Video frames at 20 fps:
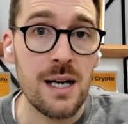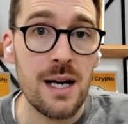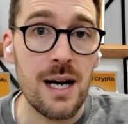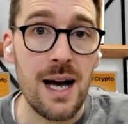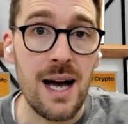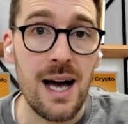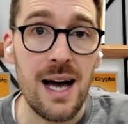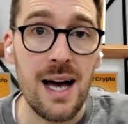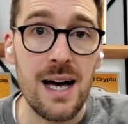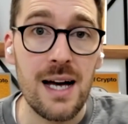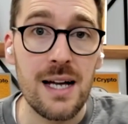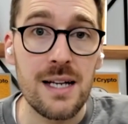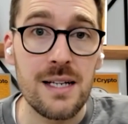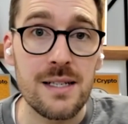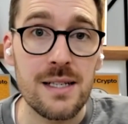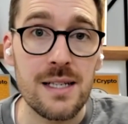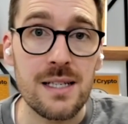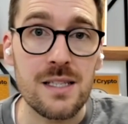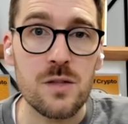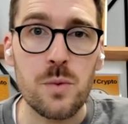and
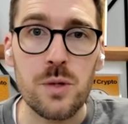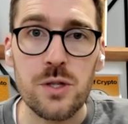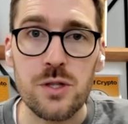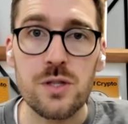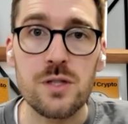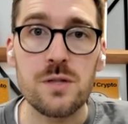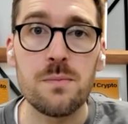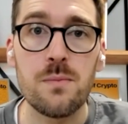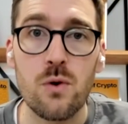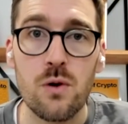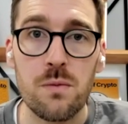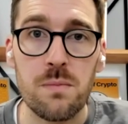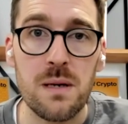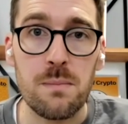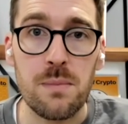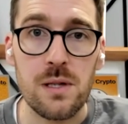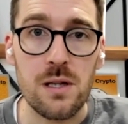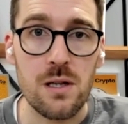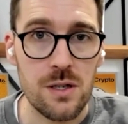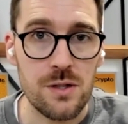it switches more
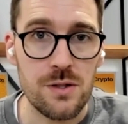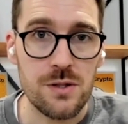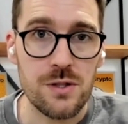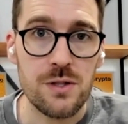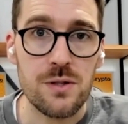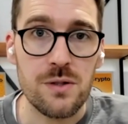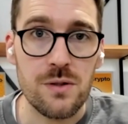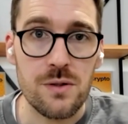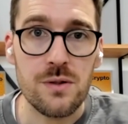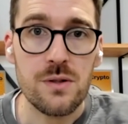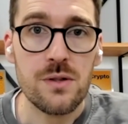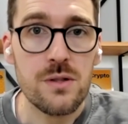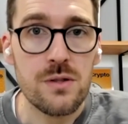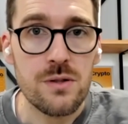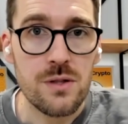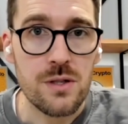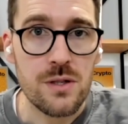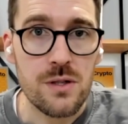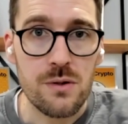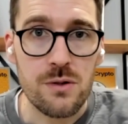people on to
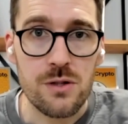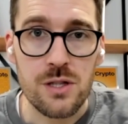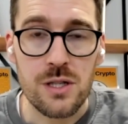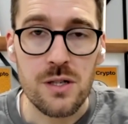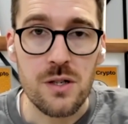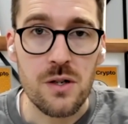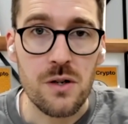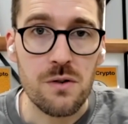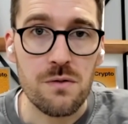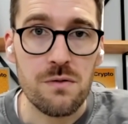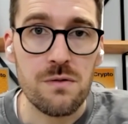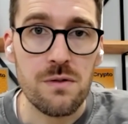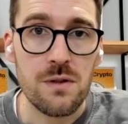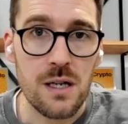the notion of